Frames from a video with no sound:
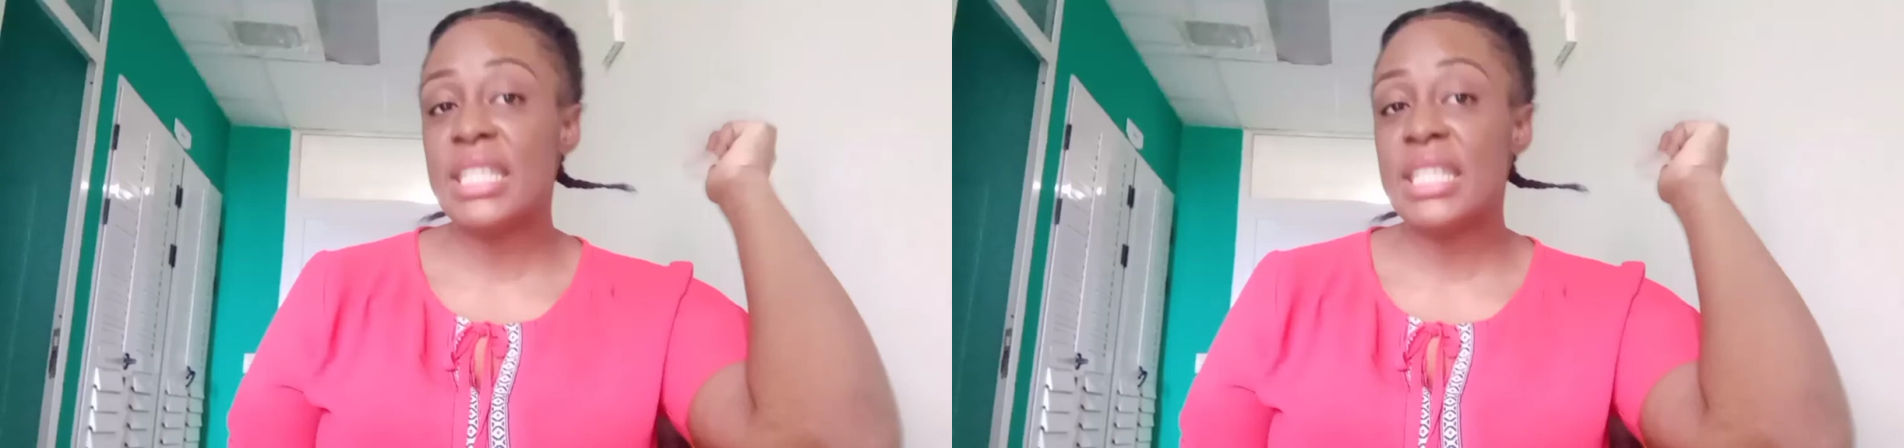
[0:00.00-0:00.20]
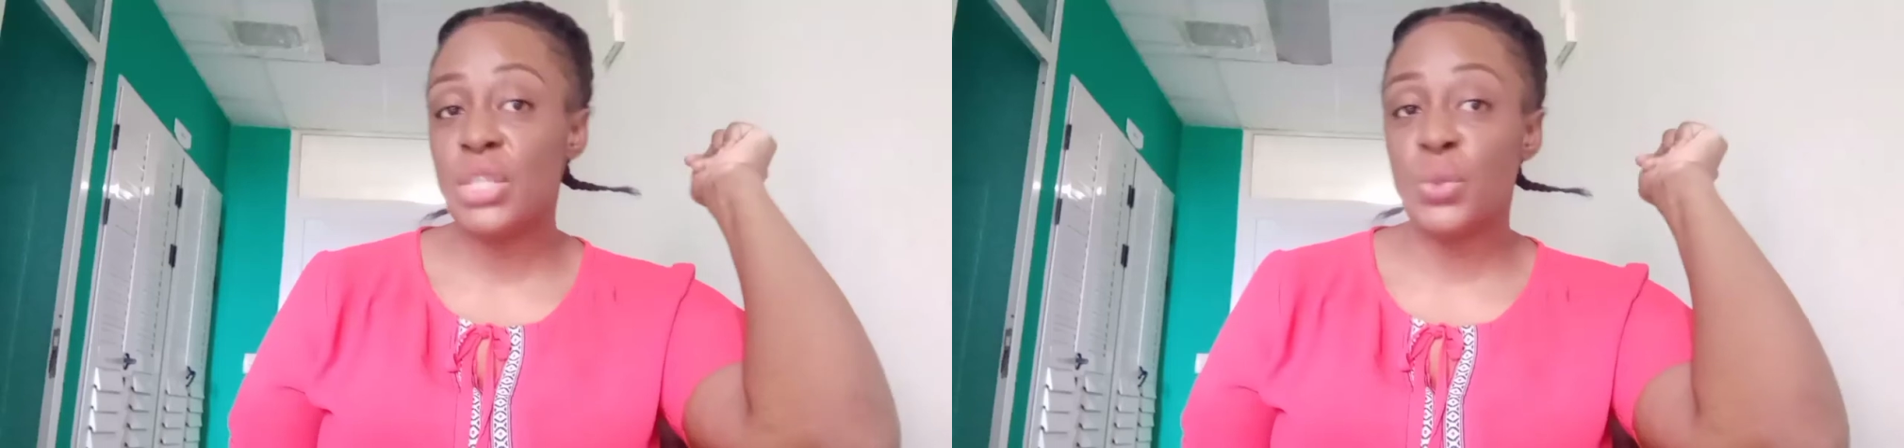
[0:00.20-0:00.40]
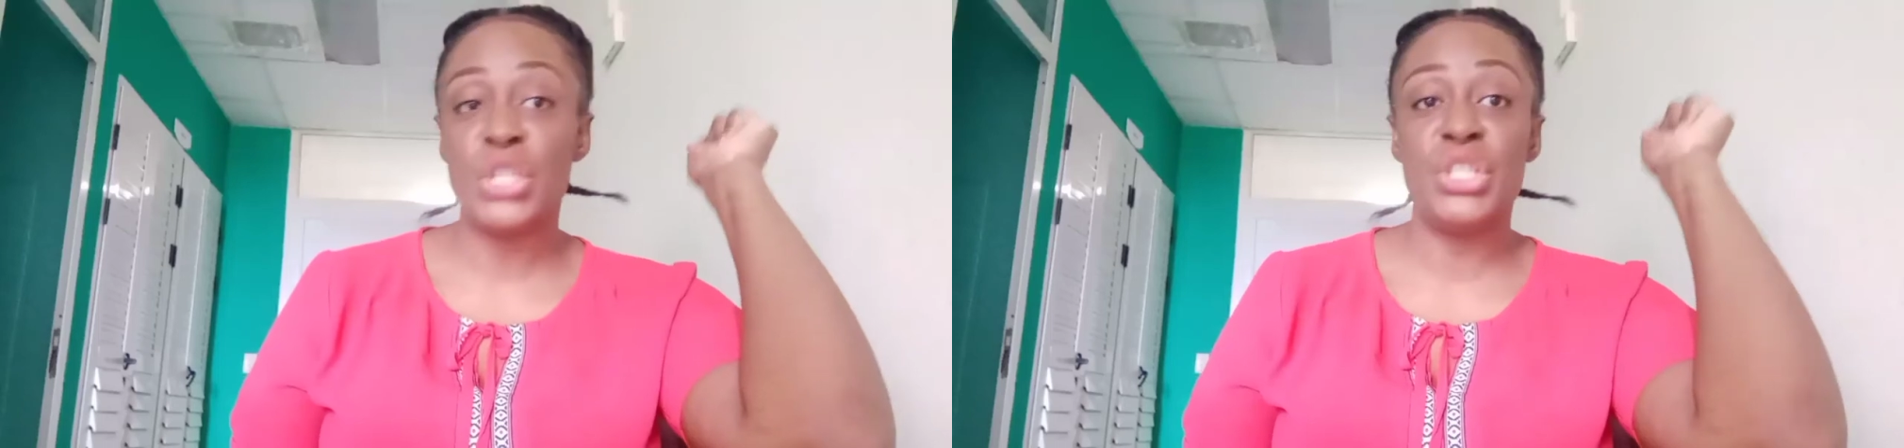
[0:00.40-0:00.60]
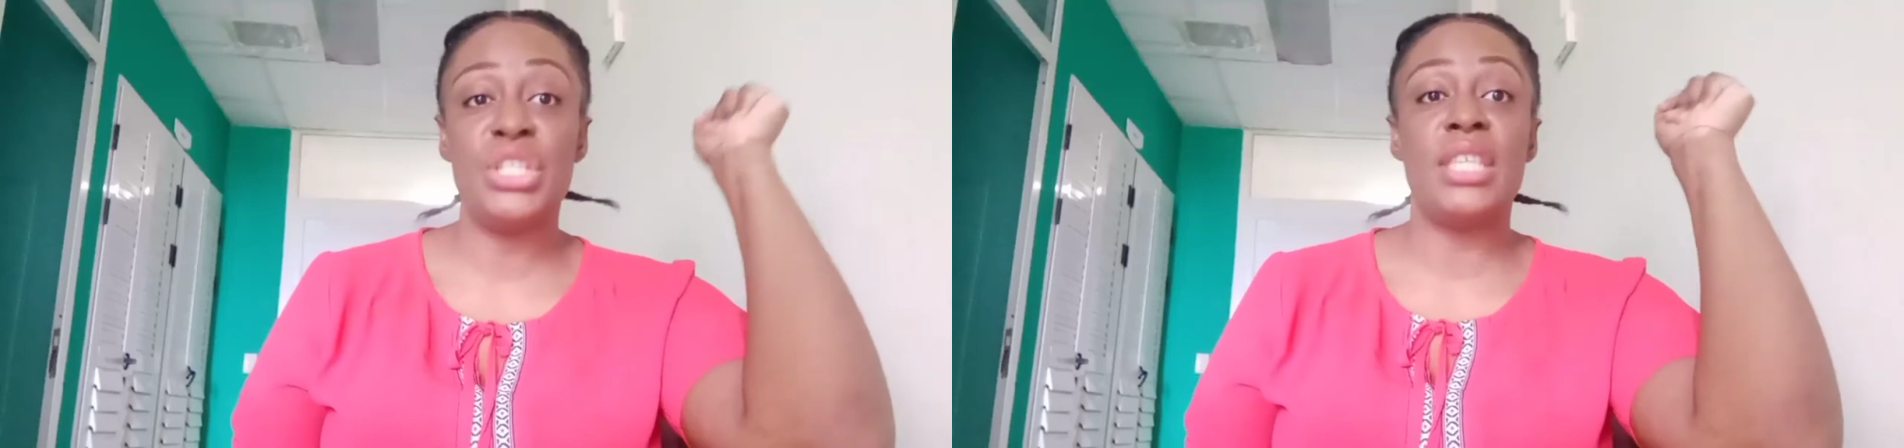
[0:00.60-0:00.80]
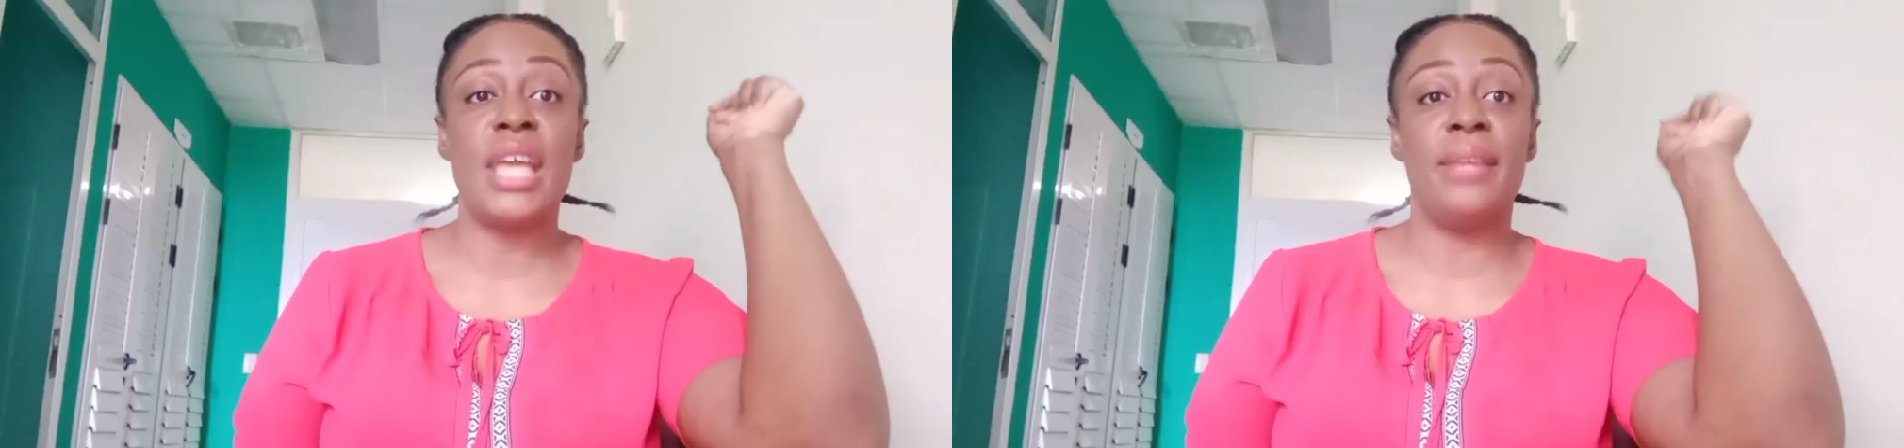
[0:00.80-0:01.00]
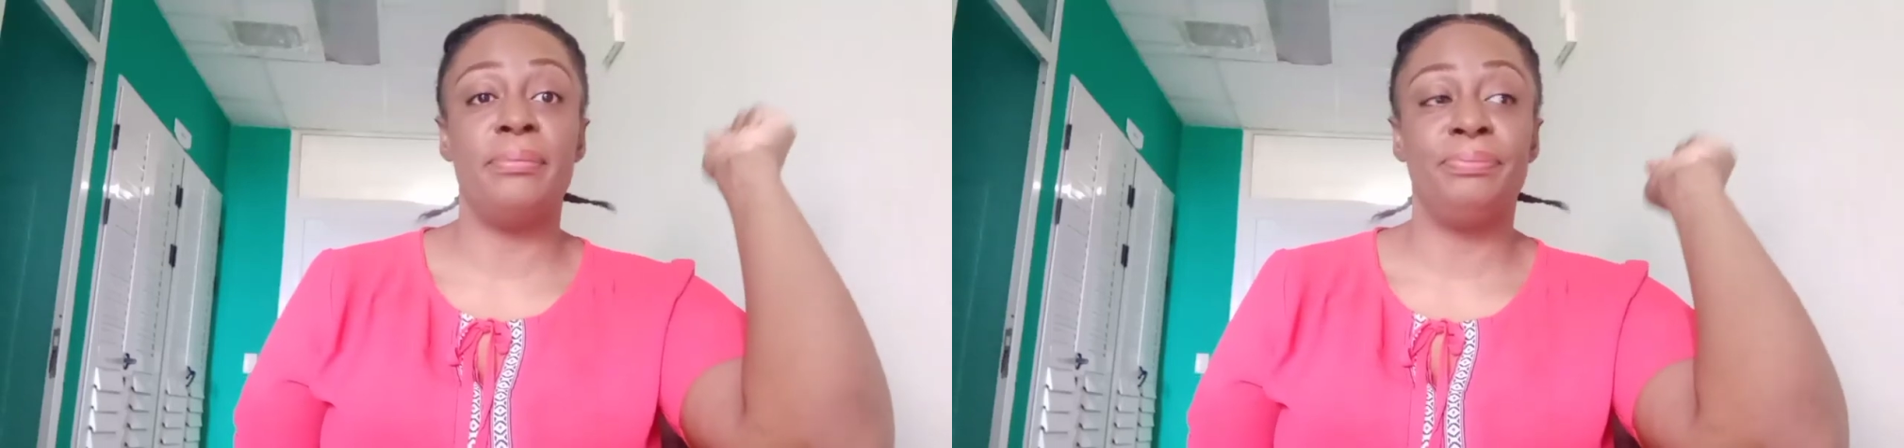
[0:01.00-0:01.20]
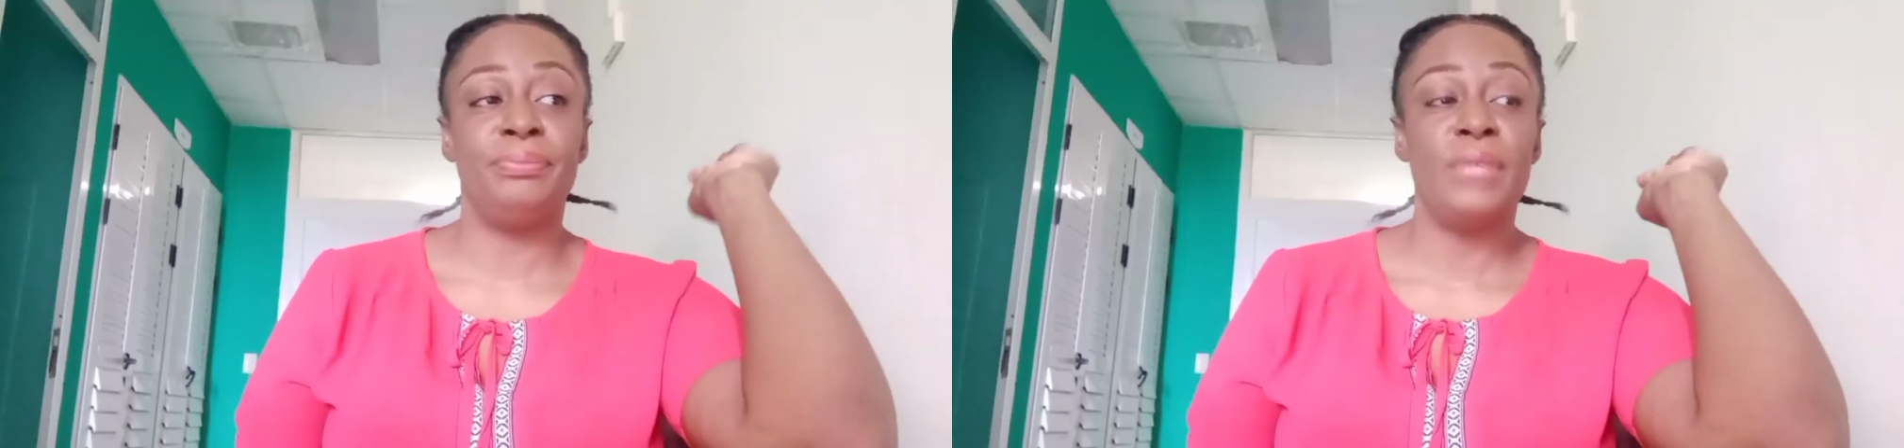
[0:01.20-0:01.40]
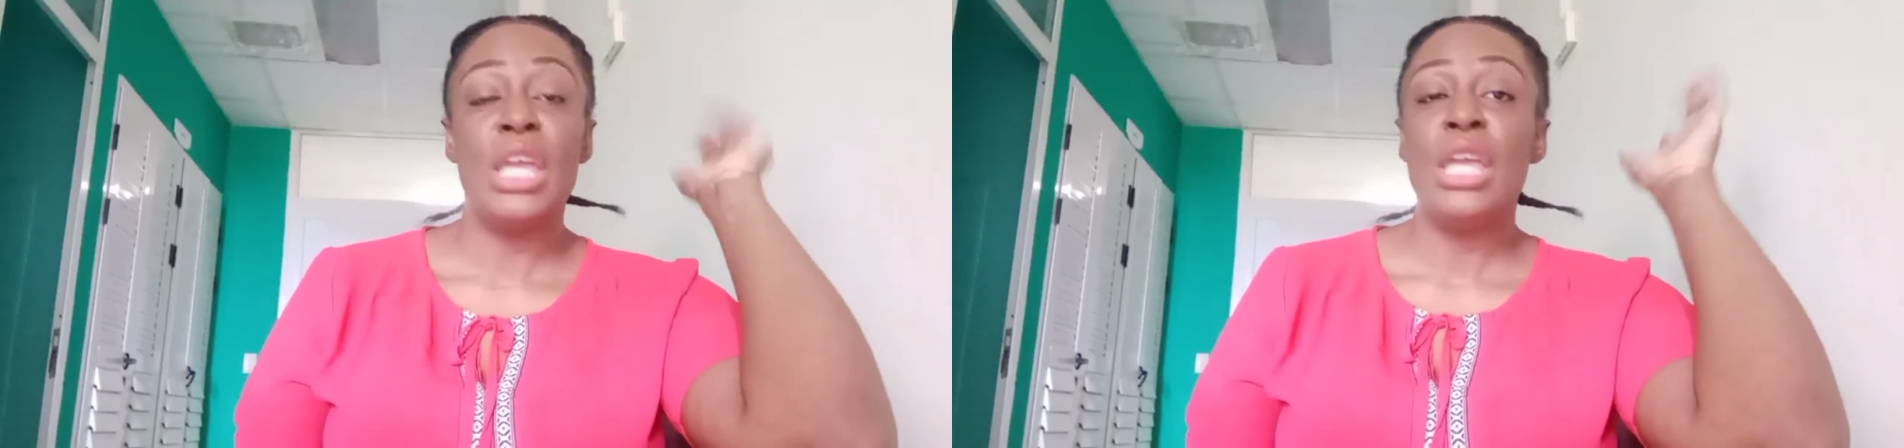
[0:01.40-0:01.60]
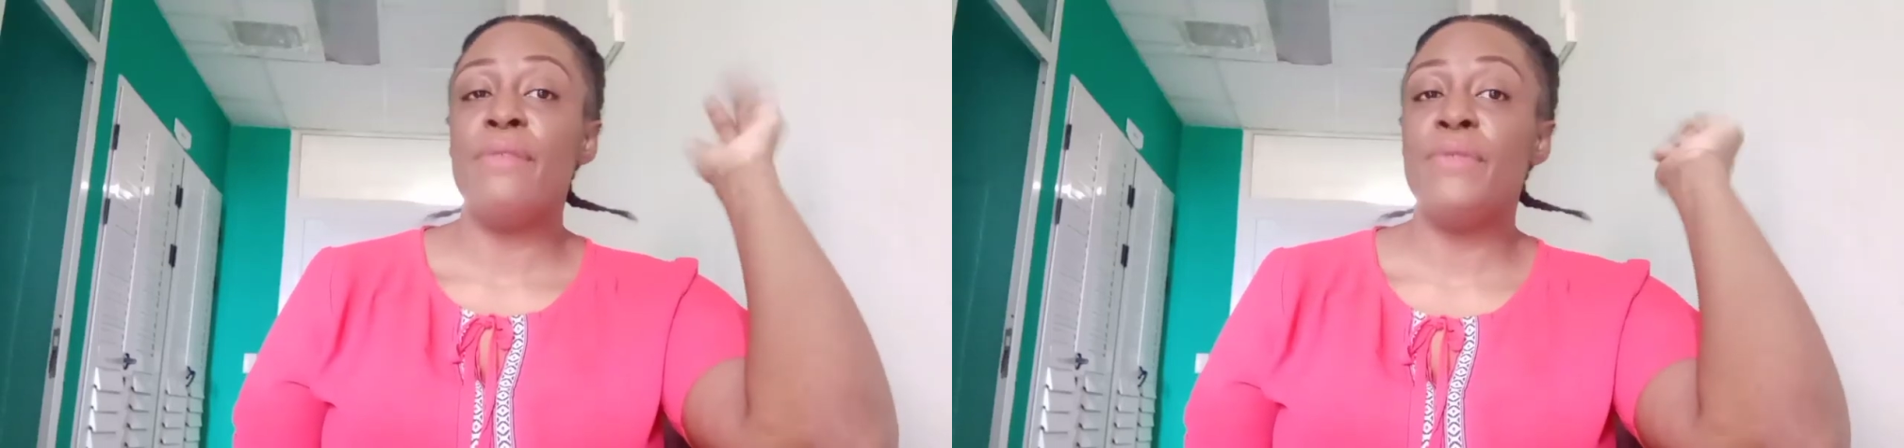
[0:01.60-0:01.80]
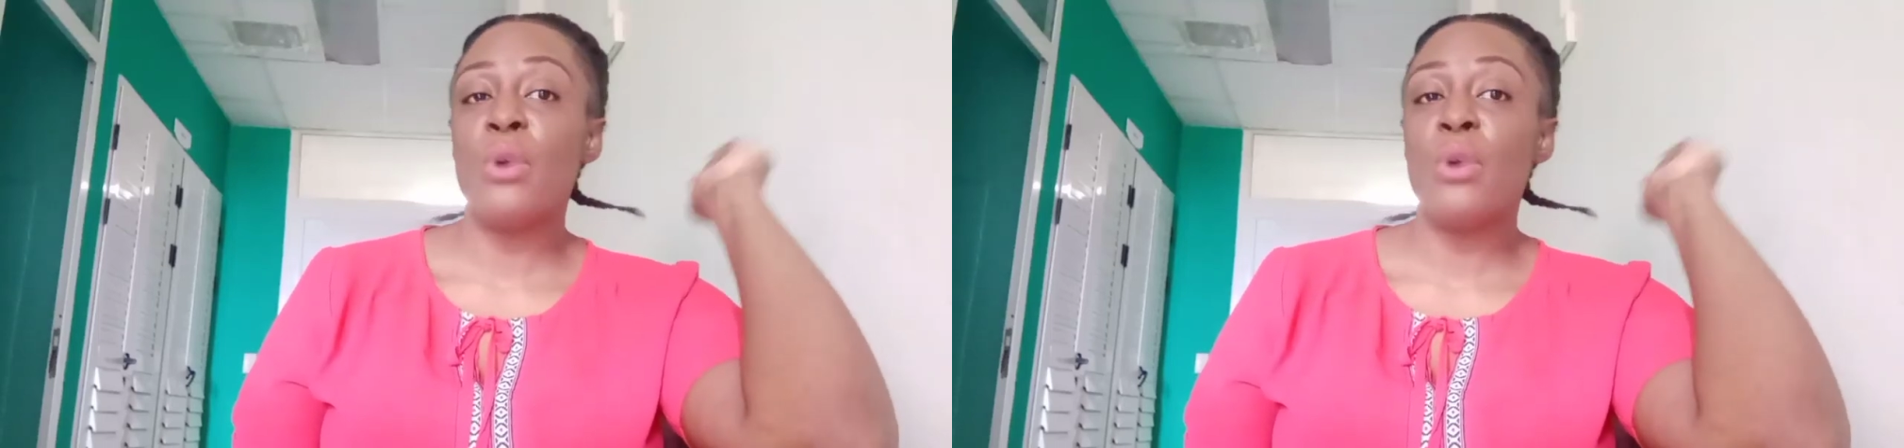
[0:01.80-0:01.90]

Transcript: This is where she said, if